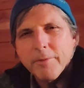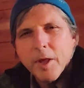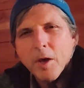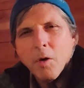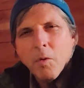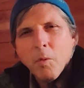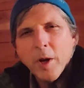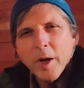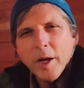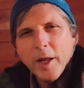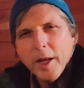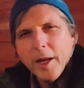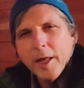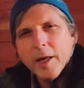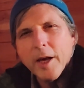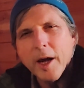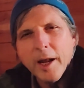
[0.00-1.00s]
what
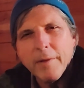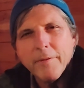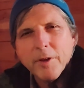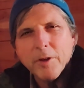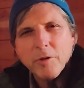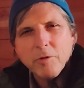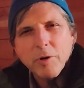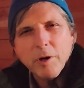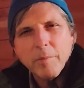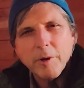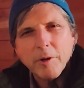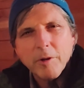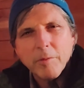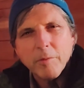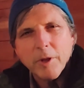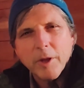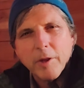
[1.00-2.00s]
any kind of
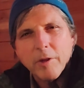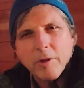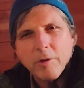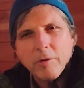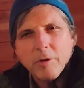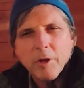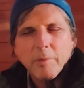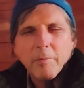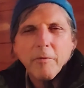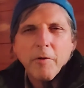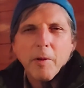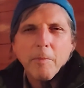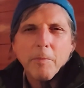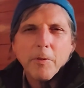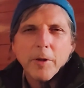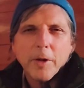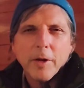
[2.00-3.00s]
extremism leads to. Some of our
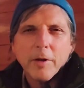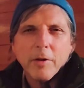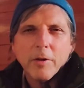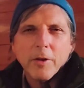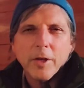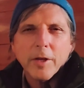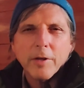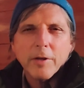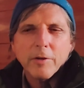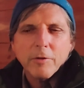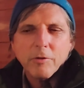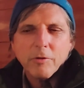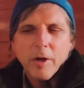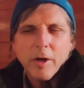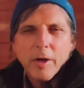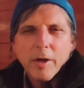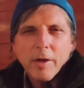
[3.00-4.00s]
political
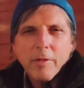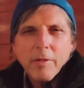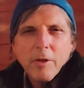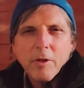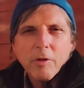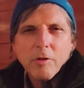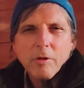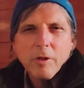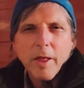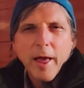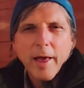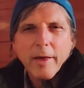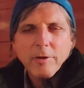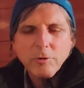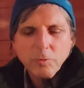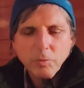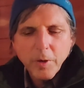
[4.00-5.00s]
leaders this
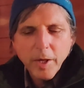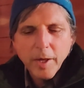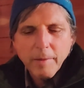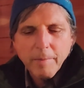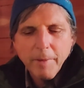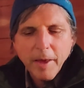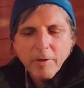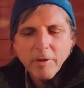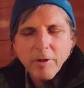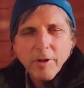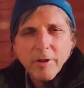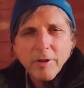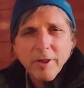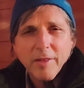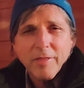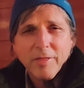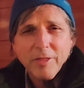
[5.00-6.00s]
last week basically
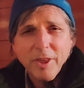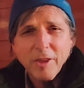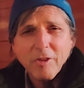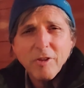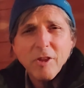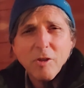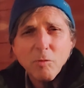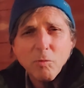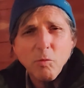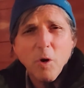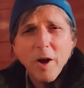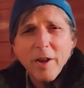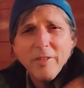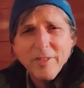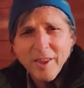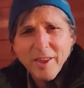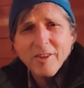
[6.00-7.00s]
said, This is
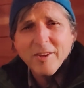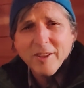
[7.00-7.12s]
what this